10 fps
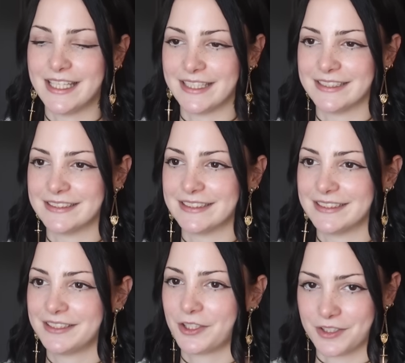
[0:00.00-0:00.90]
and
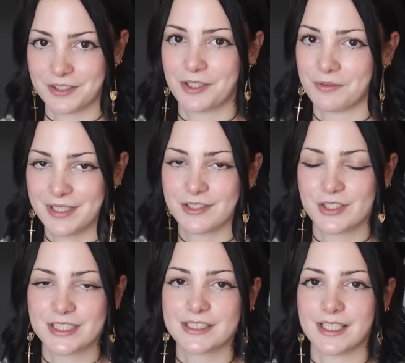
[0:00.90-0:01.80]
her career
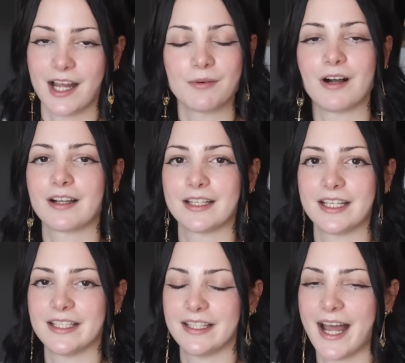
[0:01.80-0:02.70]
just
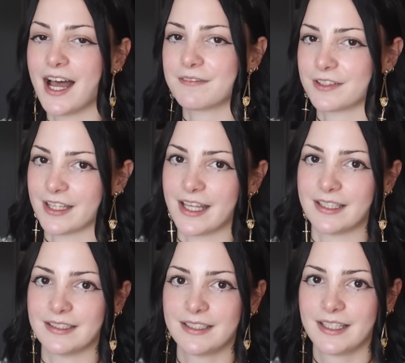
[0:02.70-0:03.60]
skyrocketed after
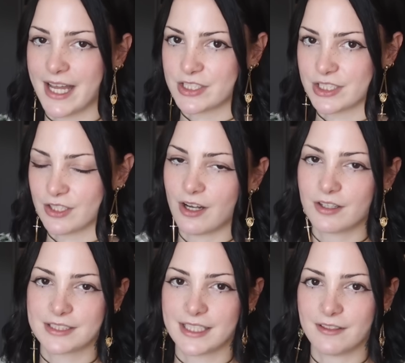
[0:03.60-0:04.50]
then, as she taught
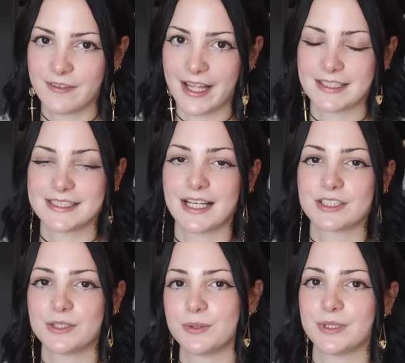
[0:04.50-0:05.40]
herself how to
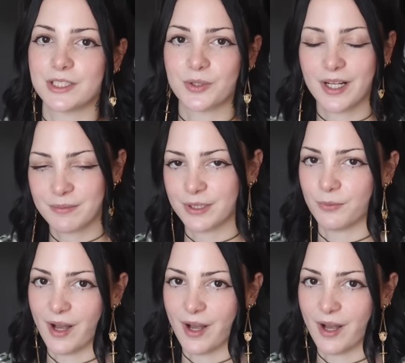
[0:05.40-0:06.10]
tattoo incredibly